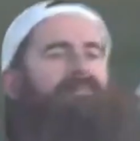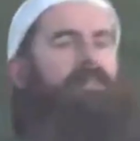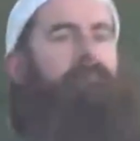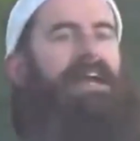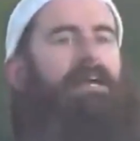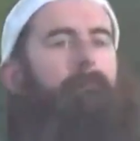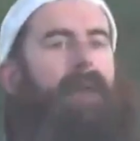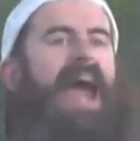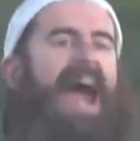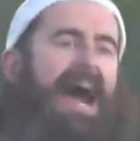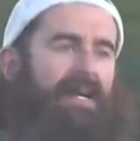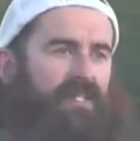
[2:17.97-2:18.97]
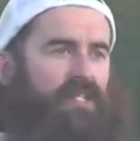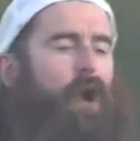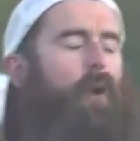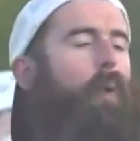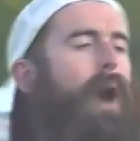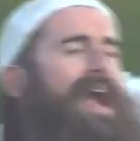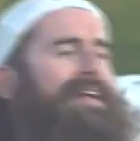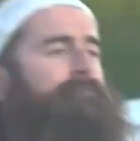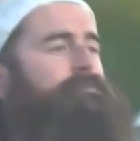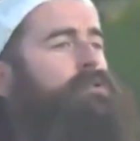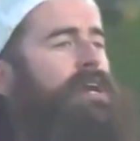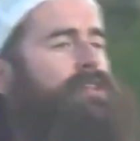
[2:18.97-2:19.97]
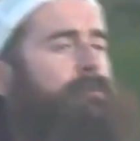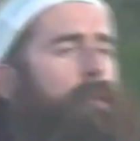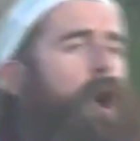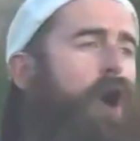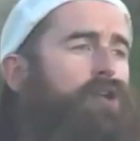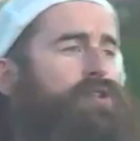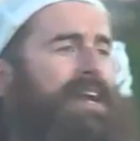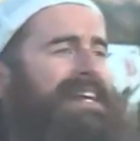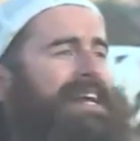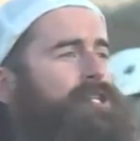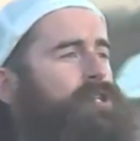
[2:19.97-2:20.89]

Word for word: to make a pass. The Rams say Keim's voice has been